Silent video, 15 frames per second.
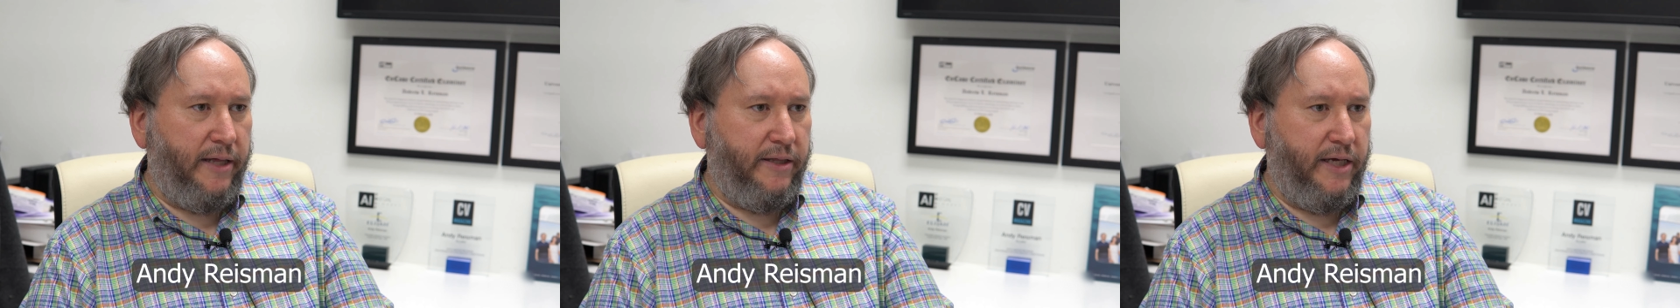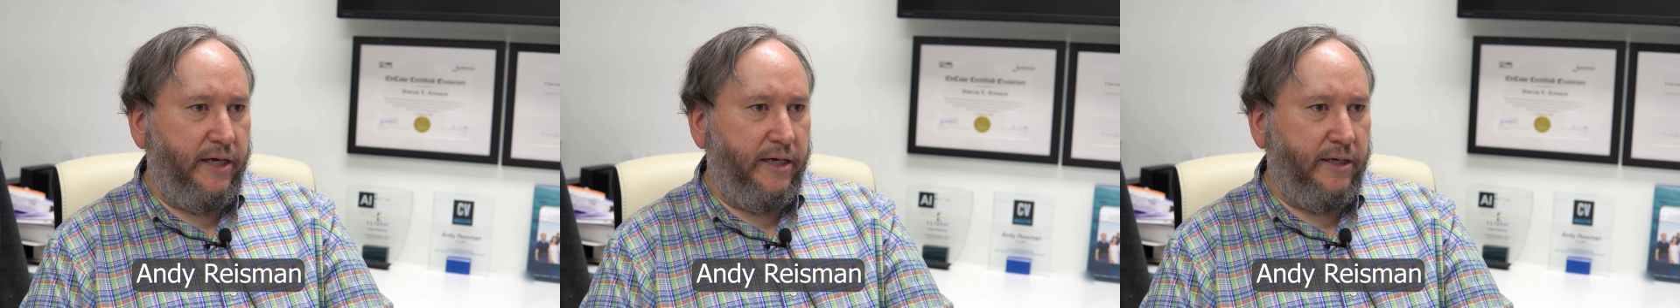
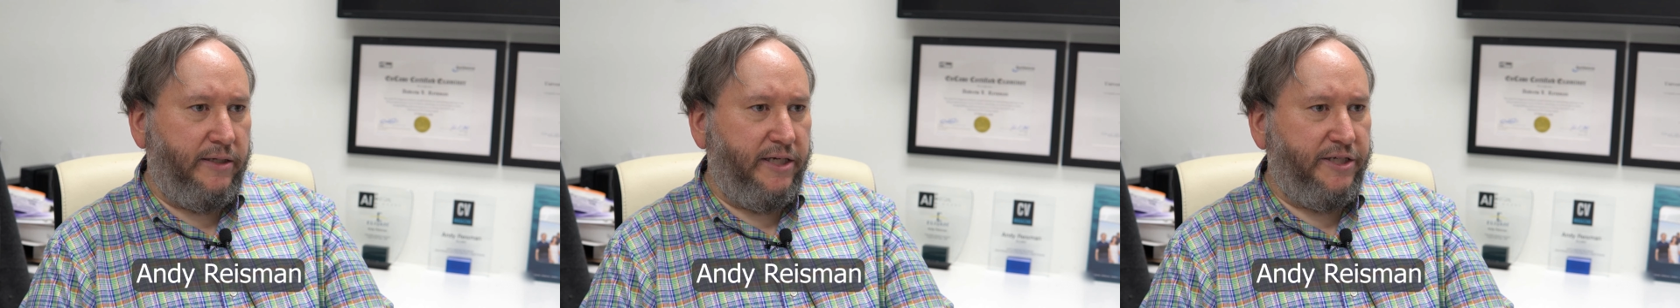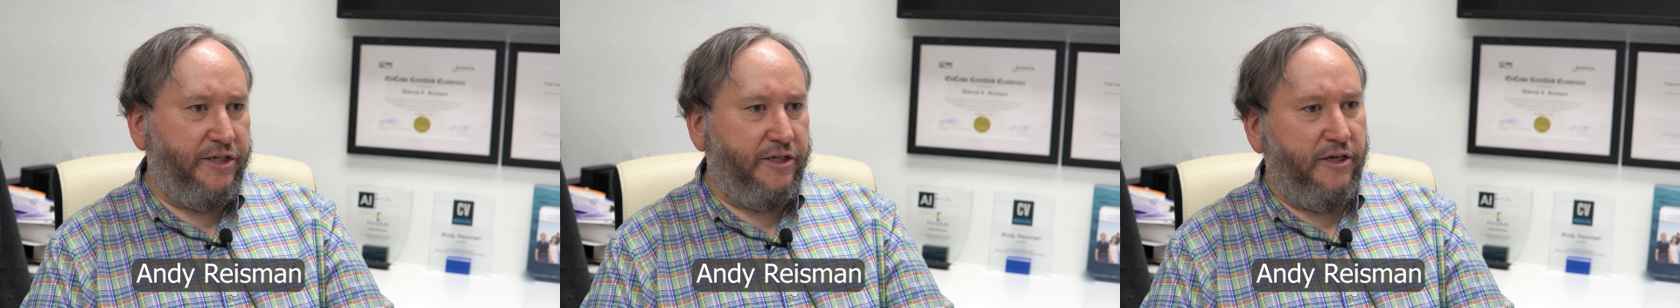the
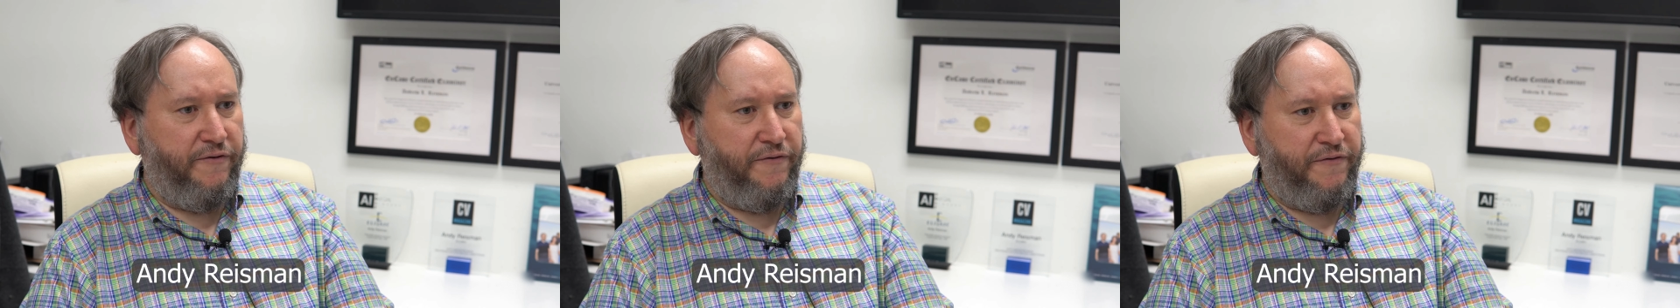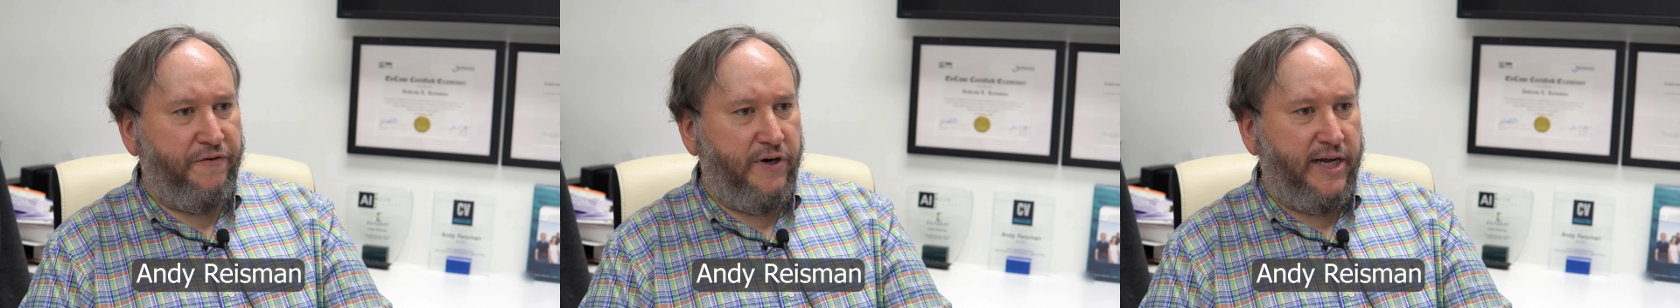digital
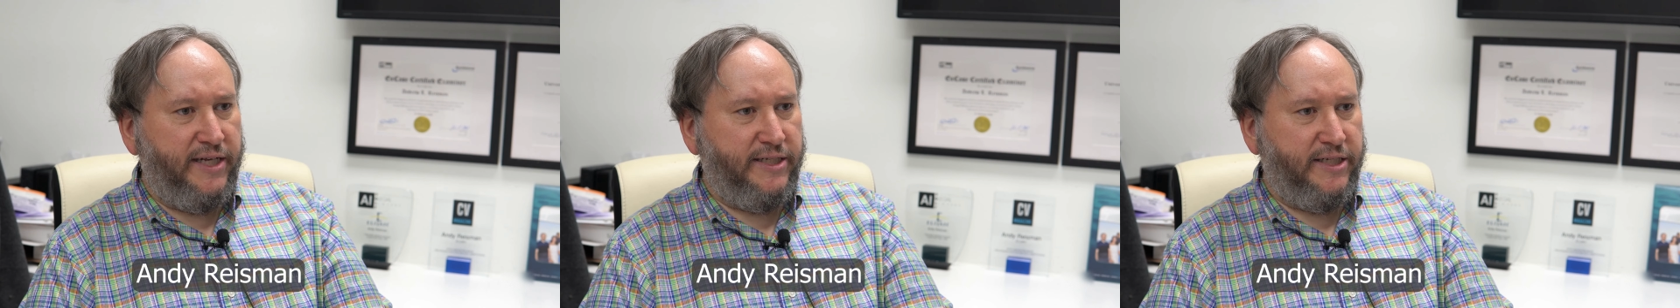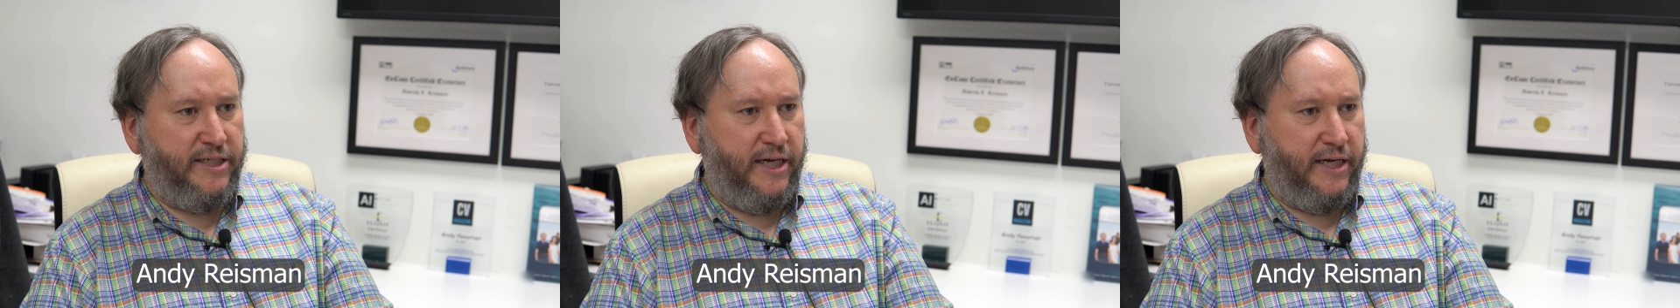
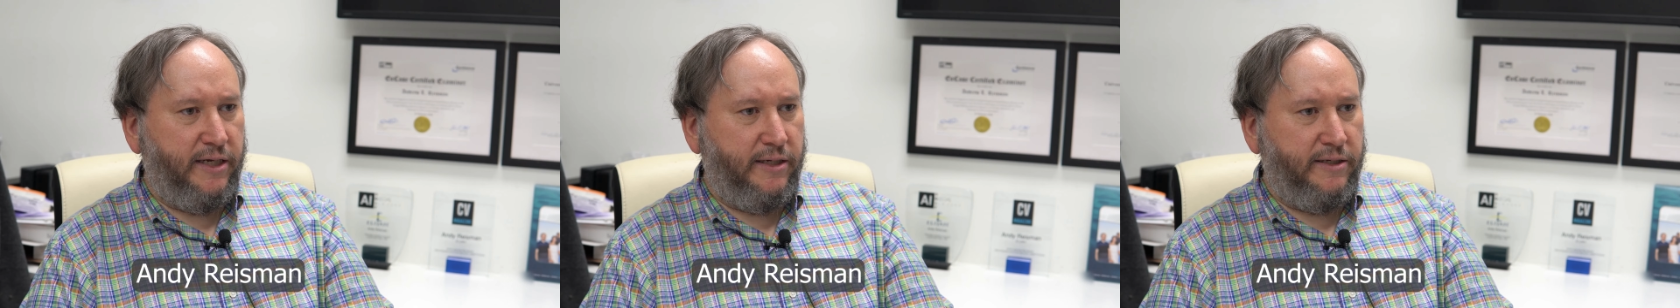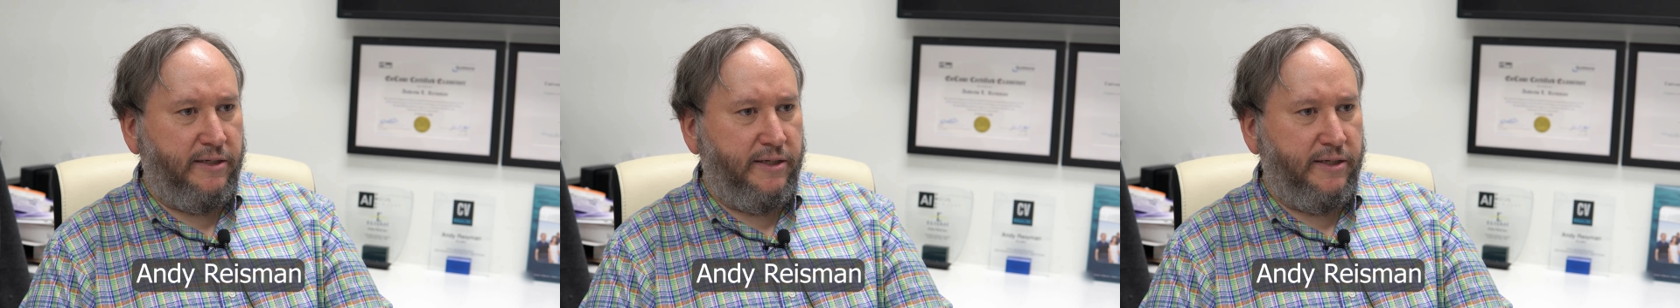forensic